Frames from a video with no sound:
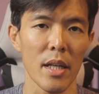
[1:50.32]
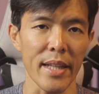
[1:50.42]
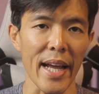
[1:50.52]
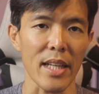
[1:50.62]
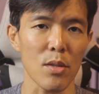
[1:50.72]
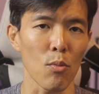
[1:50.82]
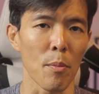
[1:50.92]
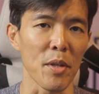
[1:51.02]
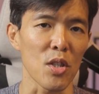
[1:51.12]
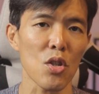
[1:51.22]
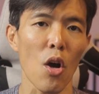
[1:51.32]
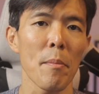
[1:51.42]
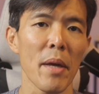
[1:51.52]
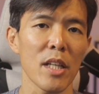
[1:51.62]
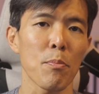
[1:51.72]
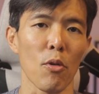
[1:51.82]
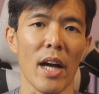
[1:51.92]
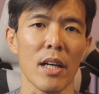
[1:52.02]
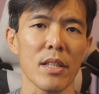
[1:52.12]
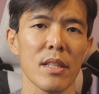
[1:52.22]
Next will be soy-based
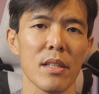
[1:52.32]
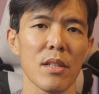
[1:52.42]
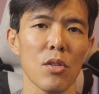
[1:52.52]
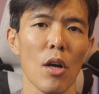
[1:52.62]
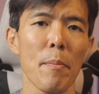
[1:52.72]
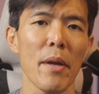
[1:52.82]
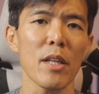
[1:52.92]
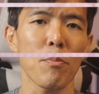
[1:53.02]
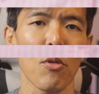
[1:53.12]
products. Soy-based